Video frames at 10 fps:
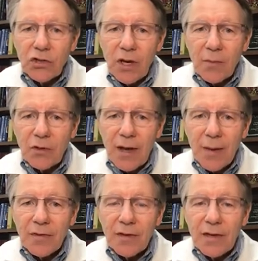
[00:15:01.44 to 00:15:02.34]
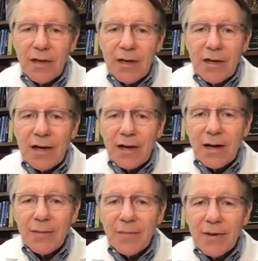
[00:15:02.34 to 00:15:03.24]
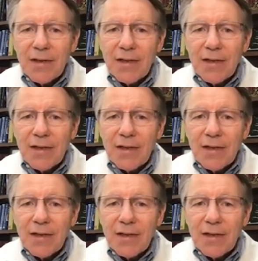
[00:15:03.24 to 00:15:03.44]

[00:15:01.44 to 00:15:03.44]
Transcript: chamber depth. Um,